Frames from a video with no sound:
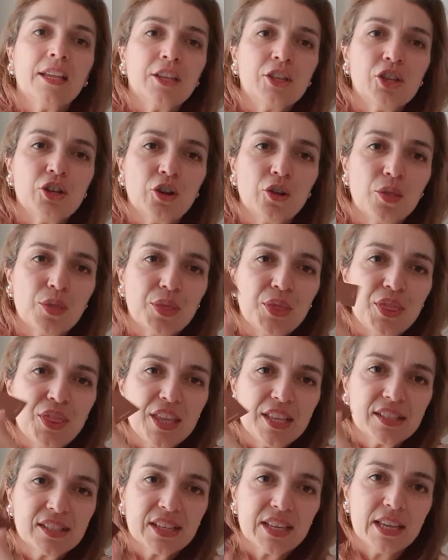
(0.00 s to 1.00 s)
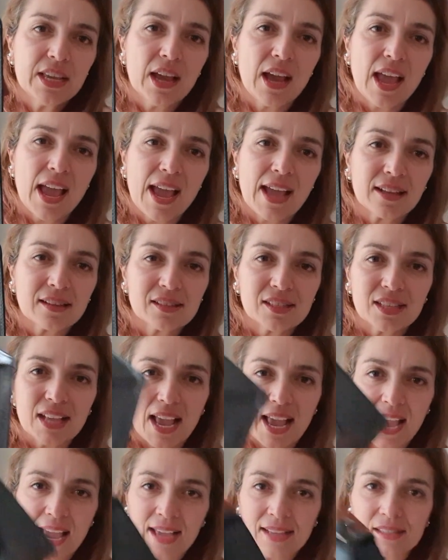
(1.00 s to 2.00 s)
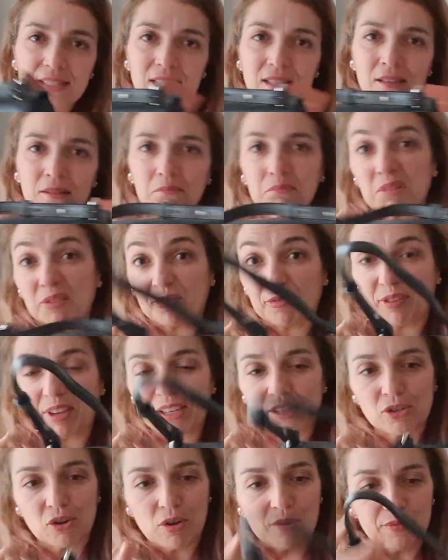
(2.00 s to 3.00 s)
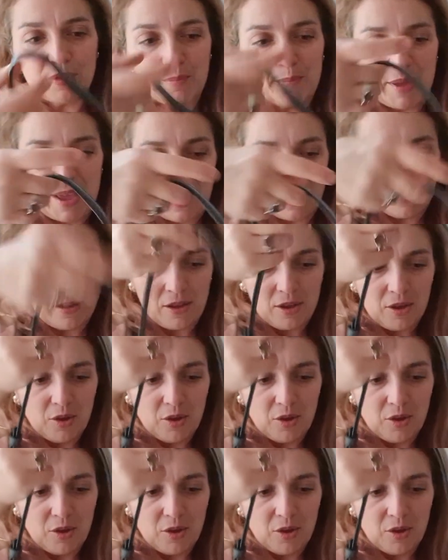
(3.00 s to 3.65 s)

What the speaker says: You know, this here acts as the feet of the bag,